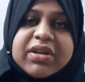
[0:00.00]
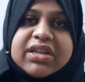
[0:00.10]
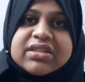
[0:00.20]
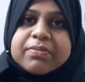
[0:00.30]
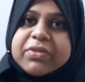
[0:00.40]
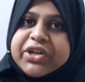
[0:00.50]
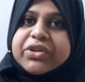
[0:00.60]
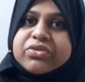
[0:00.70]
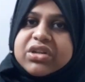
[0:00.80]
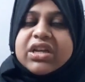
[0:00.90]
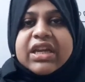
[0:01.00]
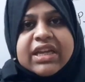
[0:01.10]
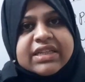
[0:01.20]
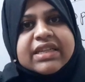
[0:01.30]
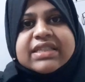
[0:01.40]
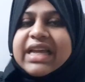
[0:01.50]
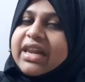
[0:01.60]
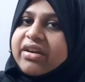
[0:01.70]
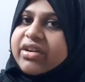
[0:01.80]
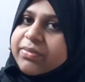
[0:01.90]
He is the producer, he is the
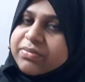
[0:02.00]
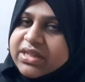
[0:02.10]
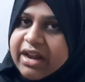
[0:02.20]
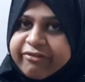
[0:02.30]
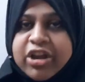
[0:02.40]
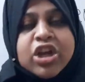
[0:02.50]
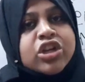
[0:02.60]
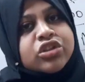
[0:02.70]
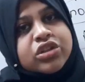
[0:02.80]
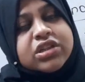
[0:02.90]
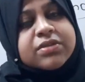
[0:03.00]
seller himself. So this